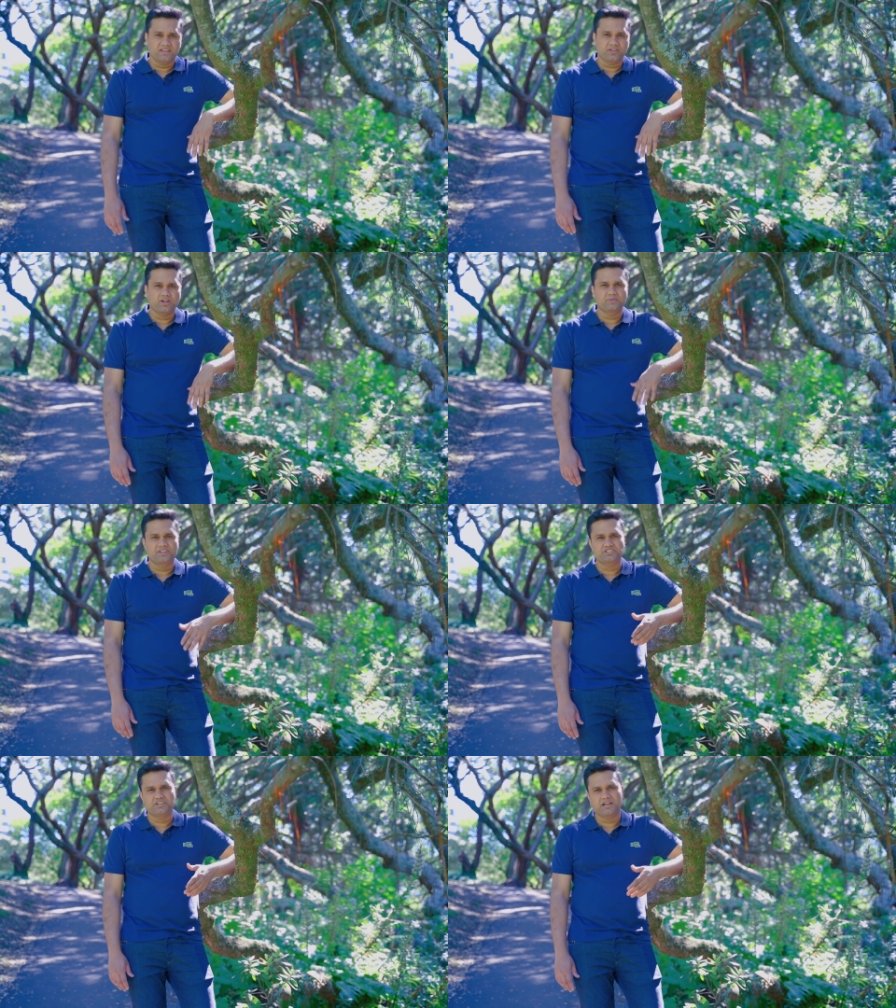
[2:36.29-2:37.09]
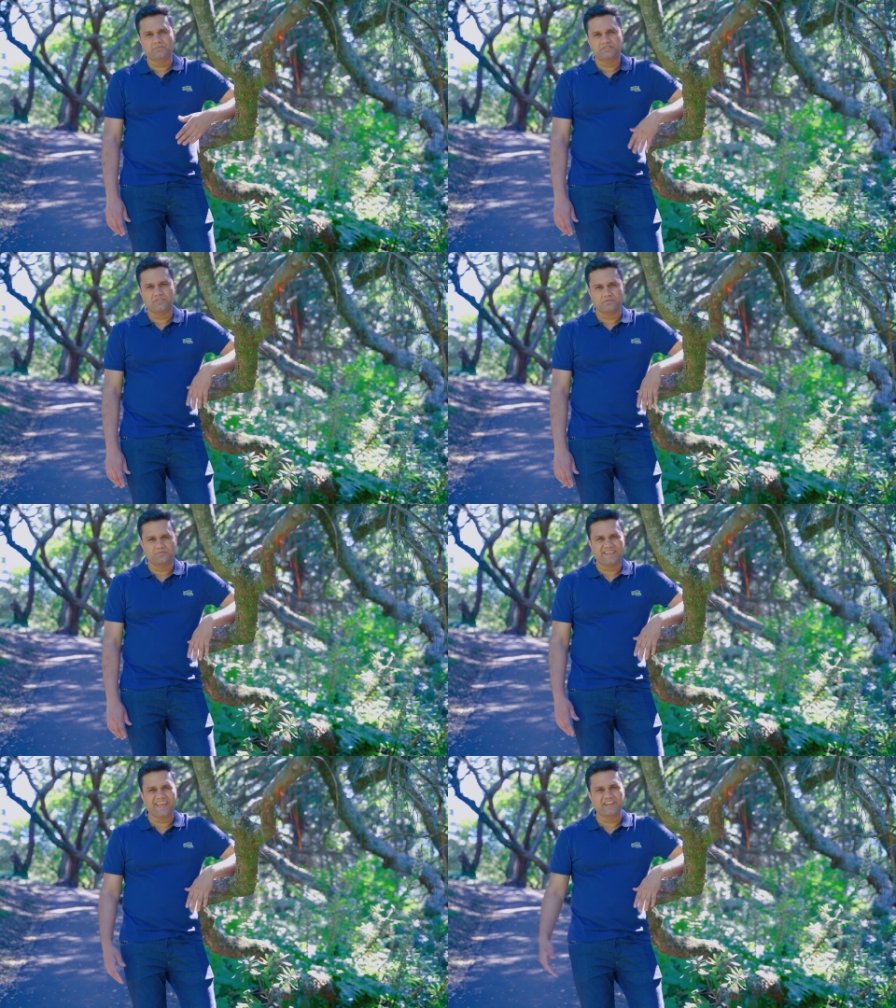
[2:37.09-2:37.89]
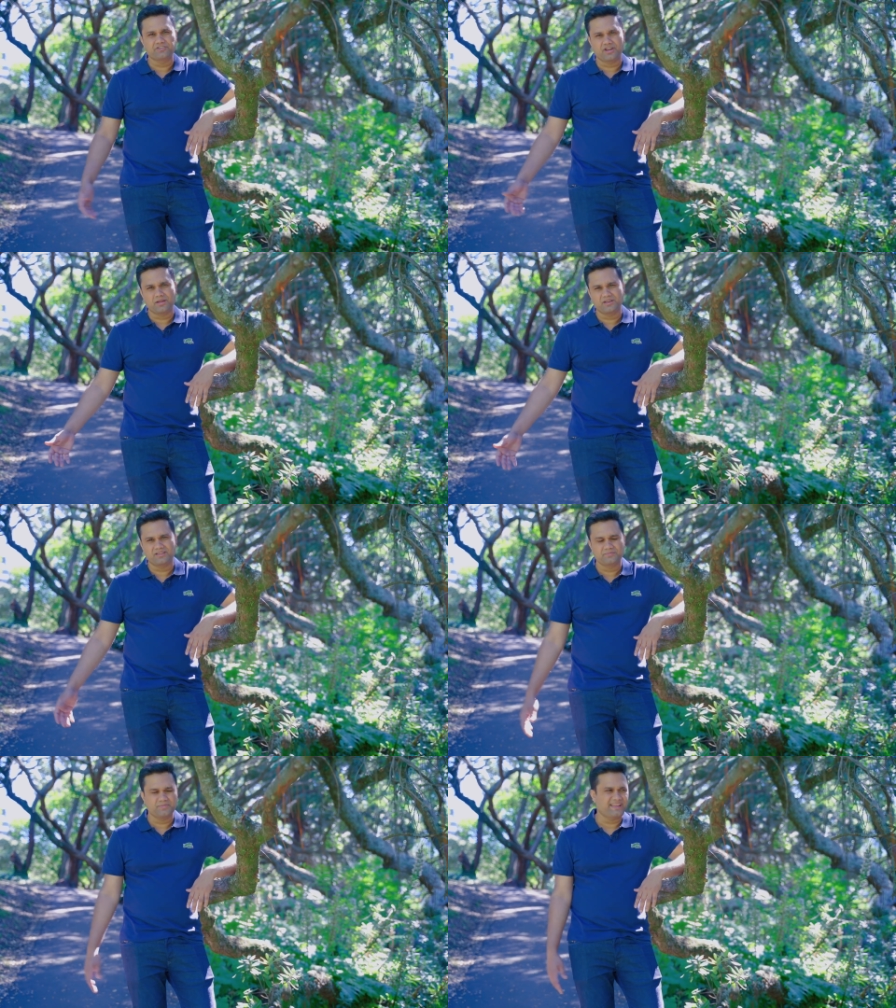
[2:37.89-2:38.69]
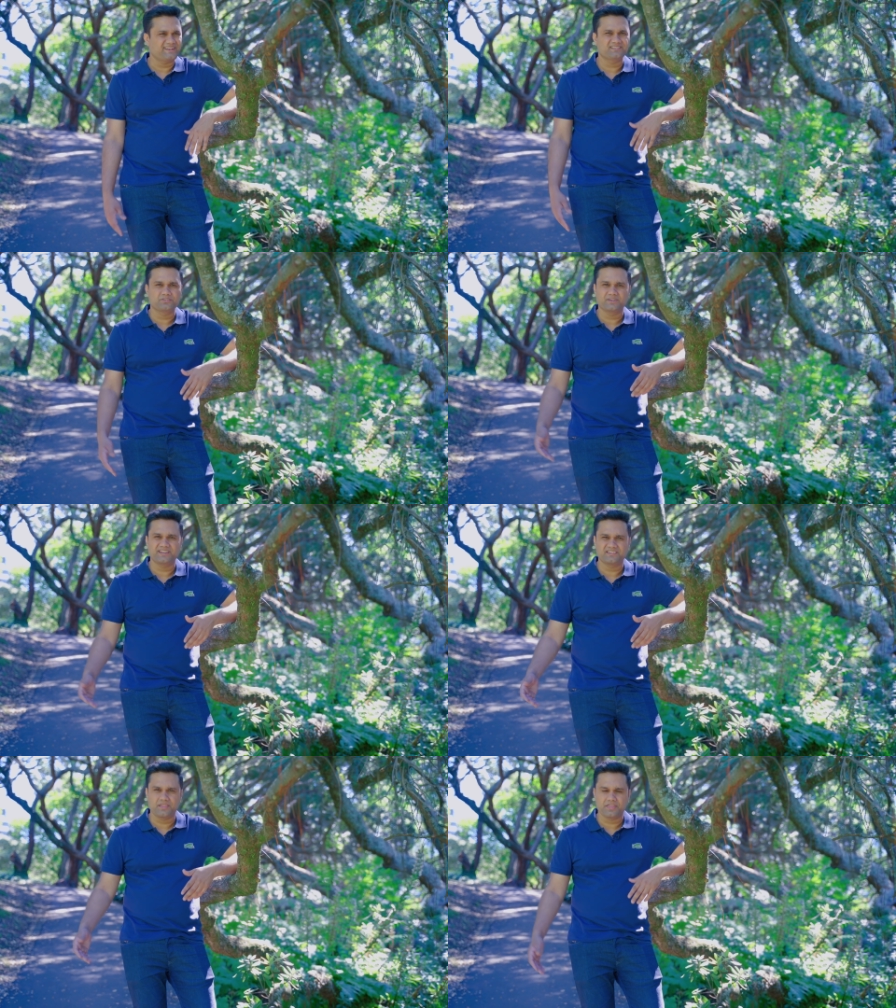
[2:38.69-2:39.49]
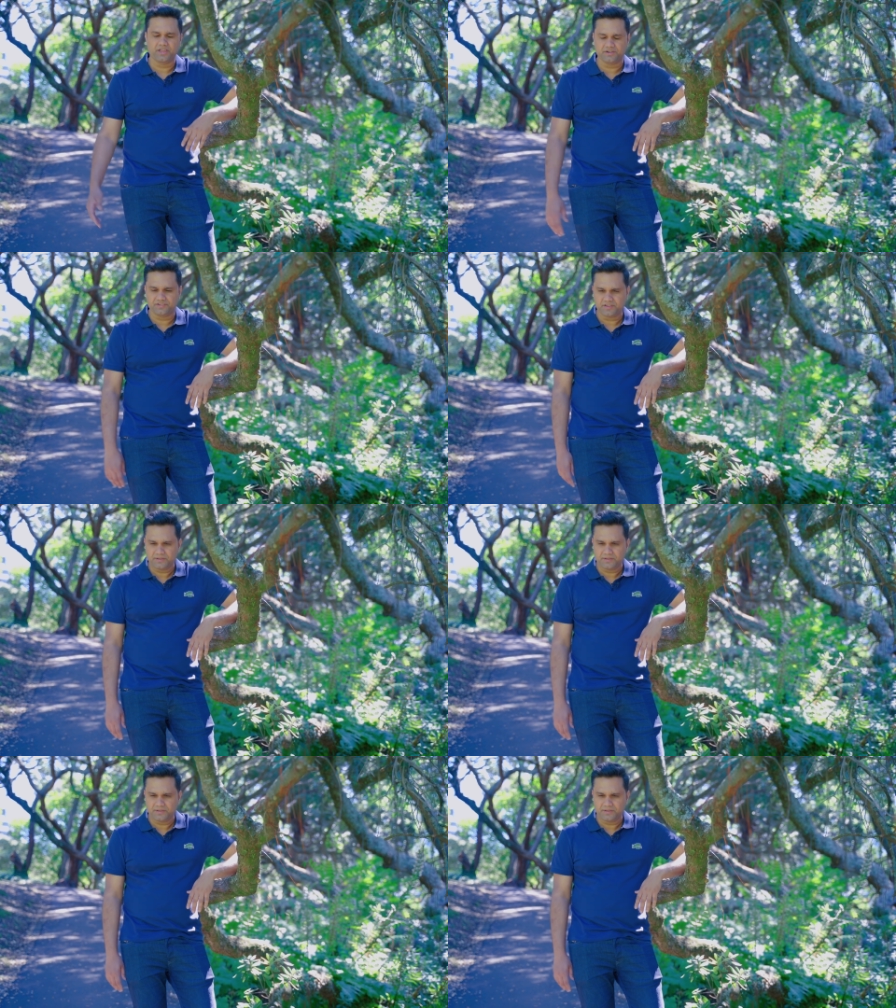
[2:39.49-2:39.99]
The competition comes from K-drama, but that doesn't release in theaters.